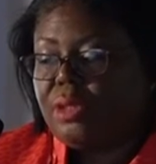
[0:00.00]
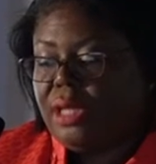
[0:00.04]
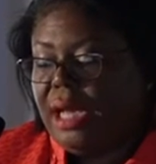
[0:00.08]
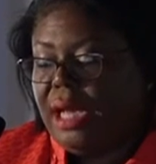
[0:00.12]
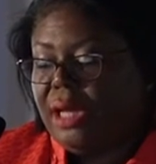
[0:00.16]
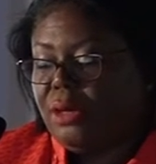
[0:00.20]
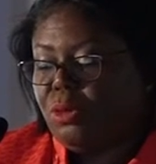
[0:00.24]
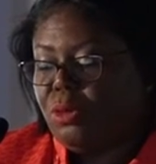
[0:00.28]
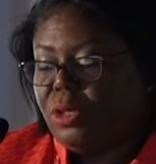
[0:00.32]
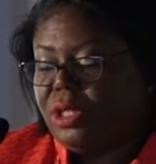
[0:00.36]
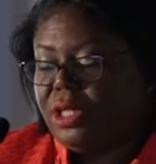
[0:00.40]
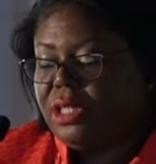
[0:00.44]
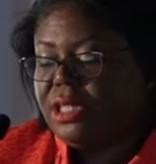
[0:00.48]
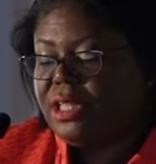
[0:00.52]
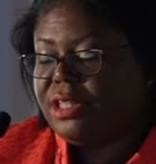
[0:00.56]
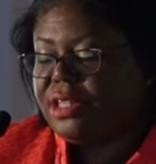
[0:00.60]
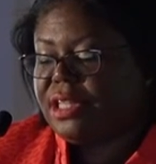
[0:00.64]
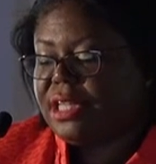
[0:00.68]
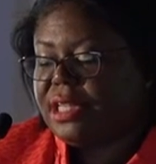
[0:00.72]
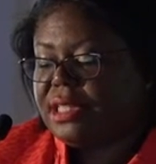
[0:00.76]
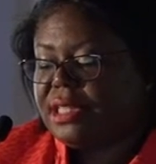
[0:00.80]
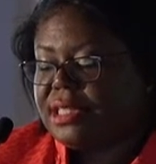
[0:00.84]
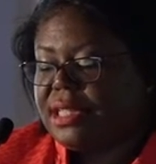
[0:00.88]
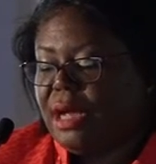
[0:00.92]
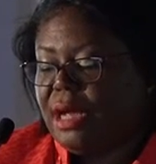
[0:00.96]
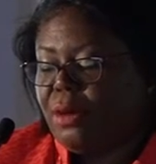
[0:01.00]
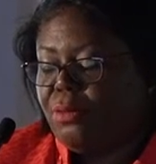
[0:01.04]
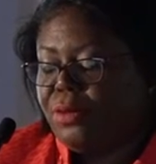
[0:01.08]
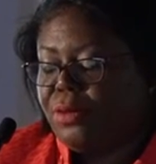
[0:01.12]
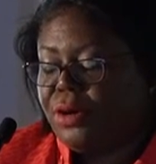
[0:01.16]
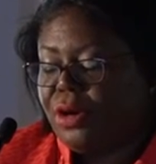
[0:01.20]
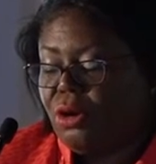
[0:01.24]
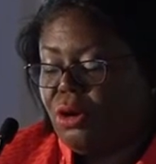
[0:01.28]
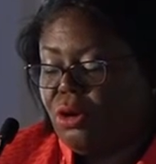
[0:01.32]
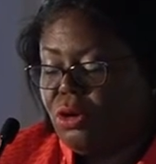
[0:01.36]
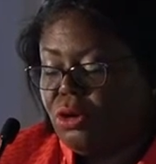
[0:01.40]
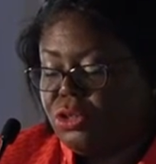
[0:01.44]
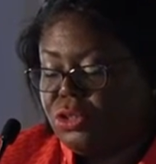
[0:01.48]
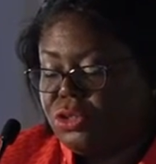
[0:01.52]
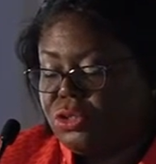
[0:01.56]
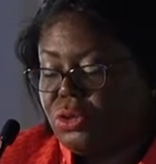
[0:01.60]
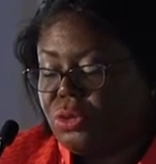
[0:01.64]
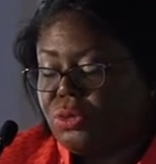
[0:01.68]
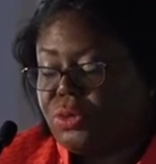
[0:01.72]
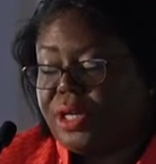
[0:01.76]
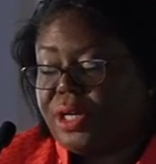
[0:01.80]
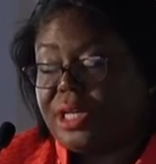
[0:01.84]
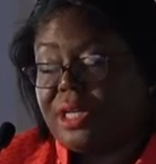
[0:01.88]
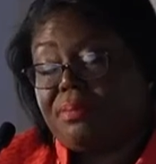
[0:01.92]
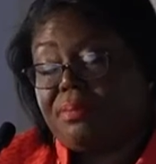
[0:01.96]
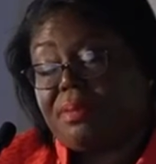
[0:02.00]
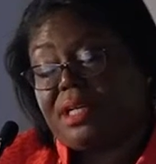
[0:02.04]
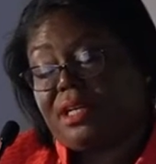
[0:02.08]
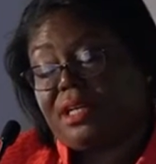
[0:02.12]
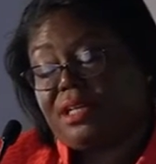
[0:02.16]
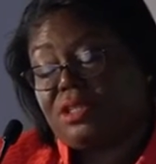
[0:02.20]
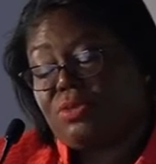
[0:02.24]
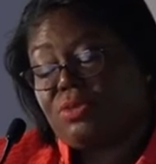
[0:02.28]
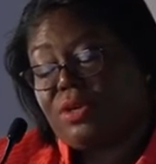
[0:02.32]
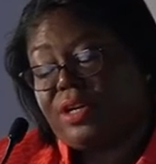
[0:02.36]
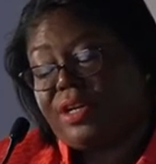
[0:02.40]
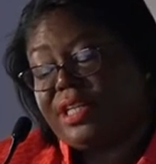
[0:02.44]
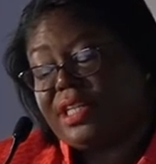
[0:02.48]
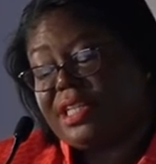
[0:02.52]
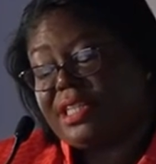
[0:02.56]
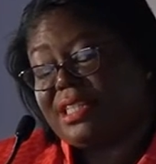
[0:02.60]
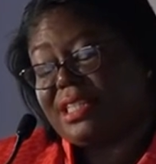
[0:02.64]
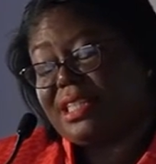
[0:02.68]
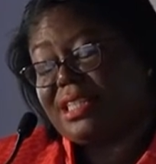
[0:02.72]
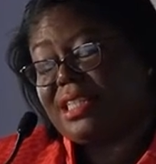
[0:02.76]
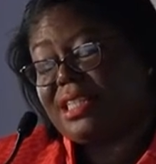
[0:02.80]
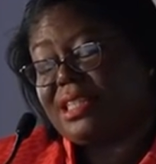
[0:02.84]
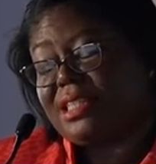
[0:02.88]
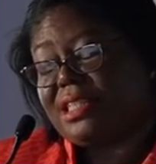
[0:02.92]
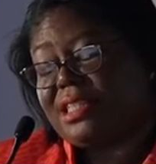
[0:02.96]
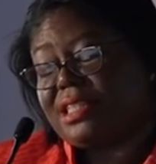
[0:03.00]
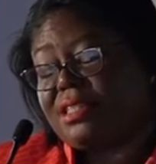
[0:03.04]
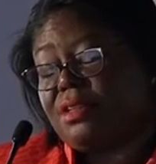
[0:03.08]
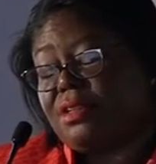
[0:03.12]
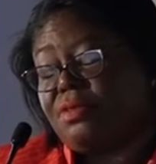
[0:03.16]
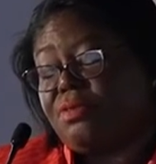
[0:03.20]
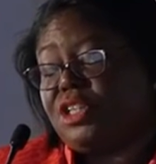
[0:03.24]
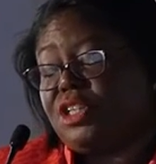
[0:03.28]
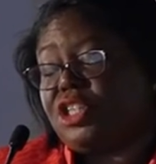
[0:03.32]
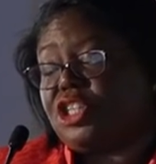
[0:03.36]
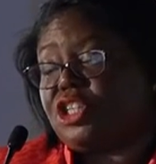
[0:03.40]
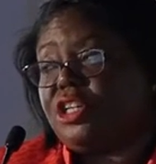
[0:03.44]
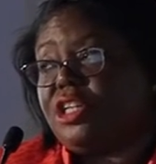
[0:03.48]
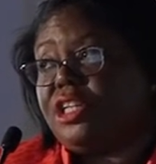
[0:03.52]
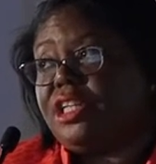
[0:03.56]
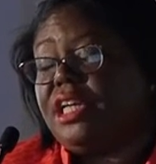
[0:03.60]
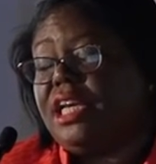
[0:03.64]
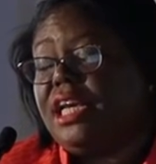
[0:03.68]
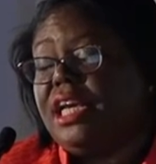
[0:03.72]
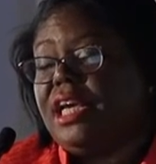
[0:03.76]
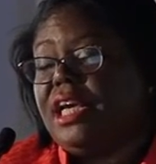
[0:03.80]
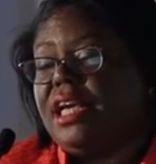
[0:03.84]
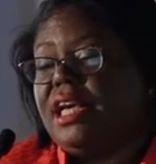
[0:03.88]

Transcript: And one of the things that we're also working, because we're in the statistics division,